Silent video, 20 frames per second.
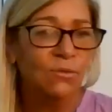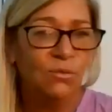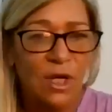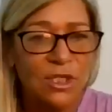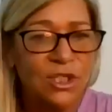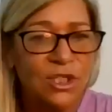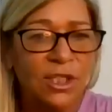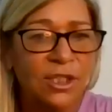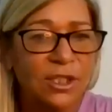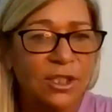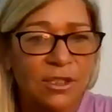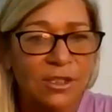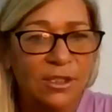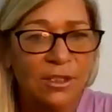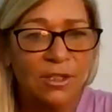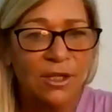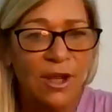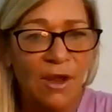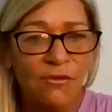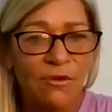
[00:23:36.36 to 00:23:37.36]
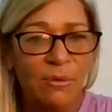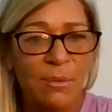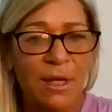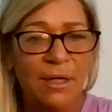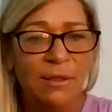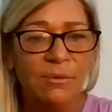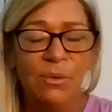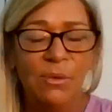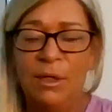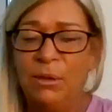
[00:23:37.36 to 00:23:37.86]
Russian
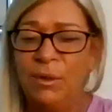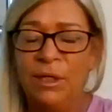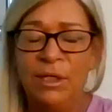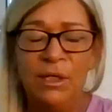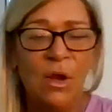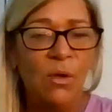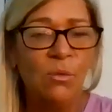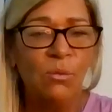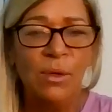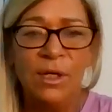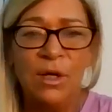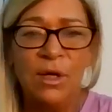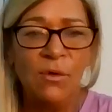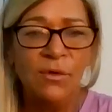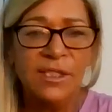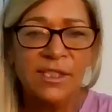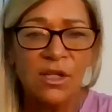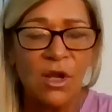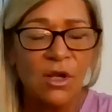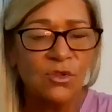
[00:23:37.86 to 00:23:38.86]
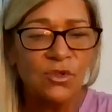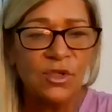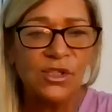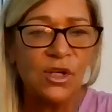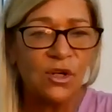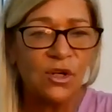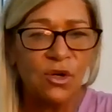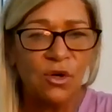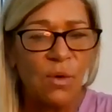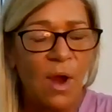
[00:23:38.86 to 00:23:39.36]
government. We, we know we know these
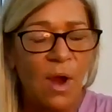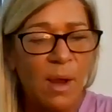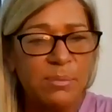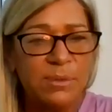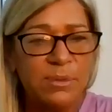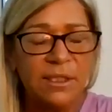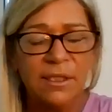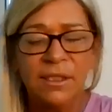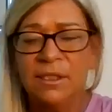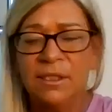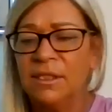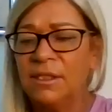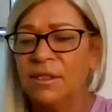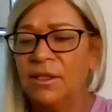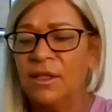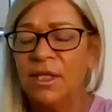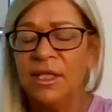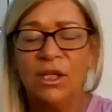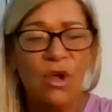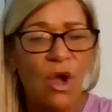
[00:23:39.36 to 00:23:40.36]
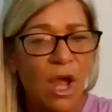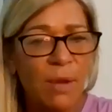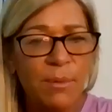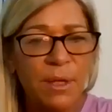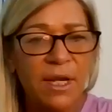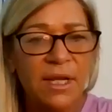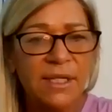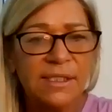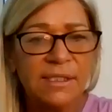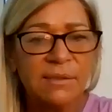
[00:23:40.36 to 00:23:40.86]
countries are corrupt in
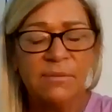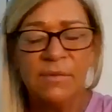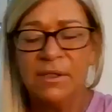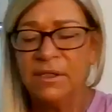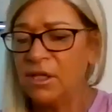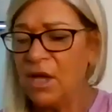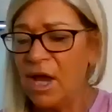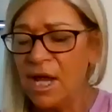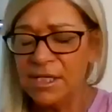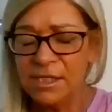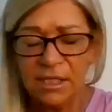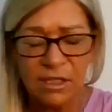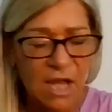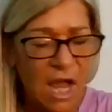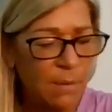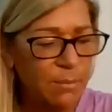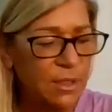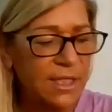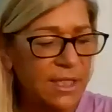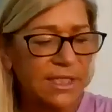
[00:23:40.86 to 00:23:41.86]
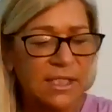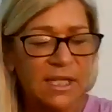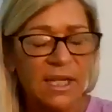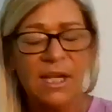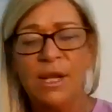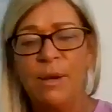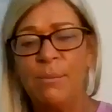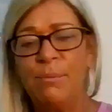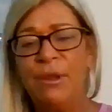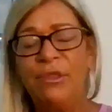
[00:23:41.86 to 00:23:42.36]
communism, co- communists,
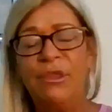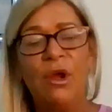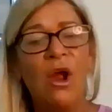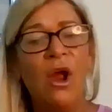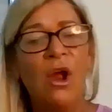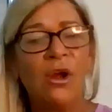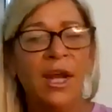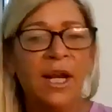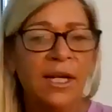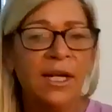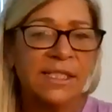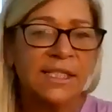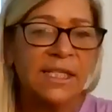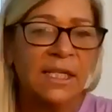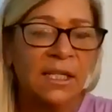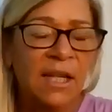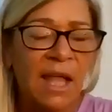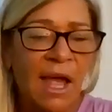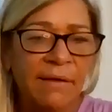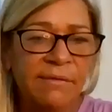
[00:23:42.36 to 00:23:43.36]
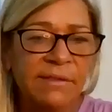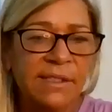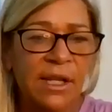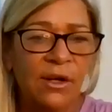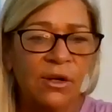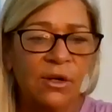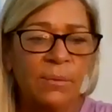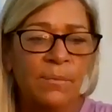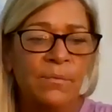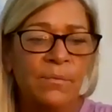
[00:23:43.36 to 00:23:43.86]
but there are innocent lives
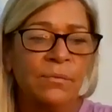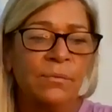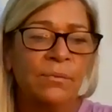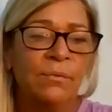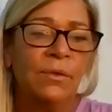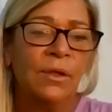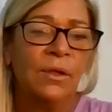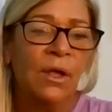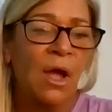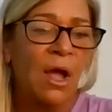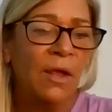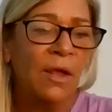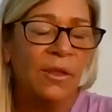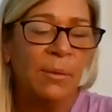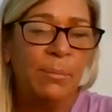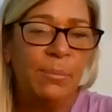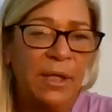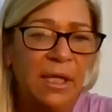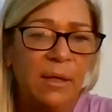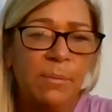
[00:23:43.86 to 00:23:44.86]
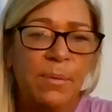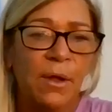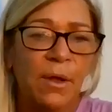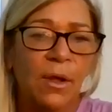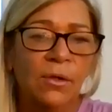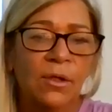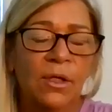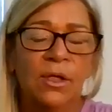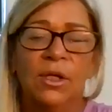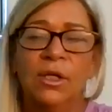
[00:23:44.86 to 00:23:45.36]
that are uh, the
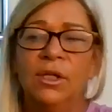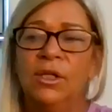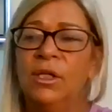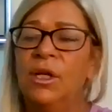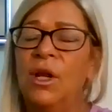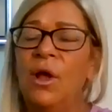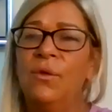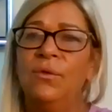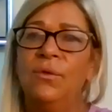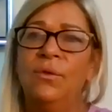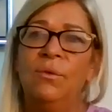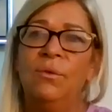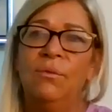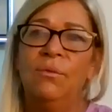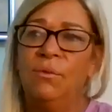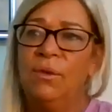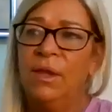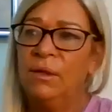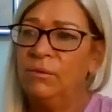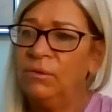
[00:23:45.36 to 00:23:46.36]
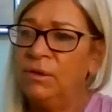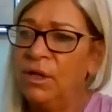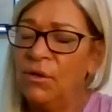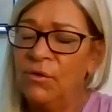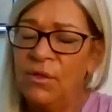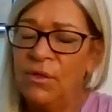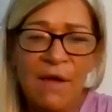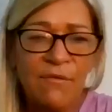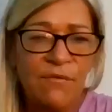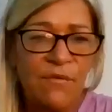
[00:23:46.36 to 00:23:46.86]
people. You know, th- you
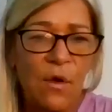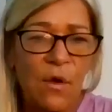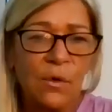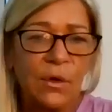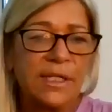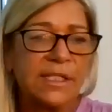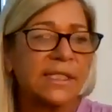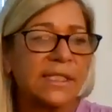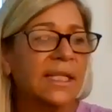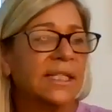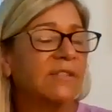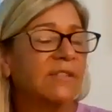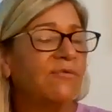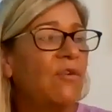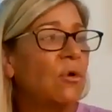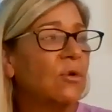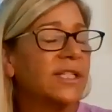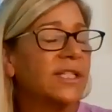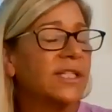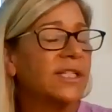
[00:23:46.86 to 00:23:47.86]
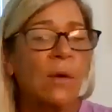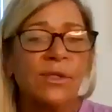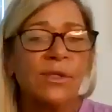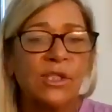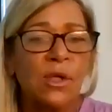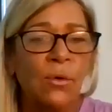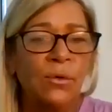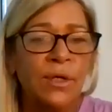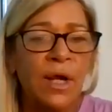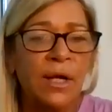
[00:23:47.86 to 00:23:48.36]
know that focus. Let's focus on
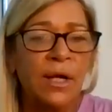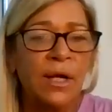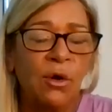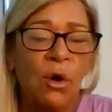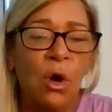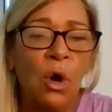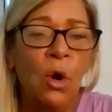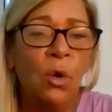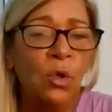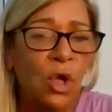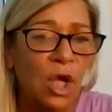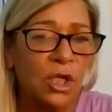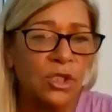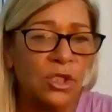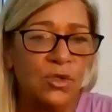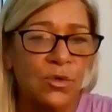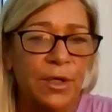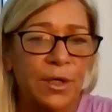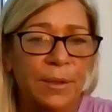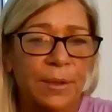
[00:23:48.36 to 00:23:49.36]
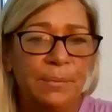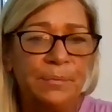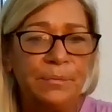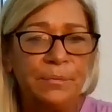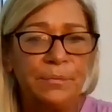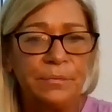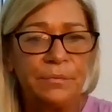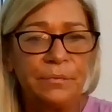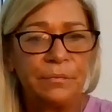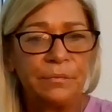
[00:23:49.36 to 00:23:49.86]
what's going on in our own country.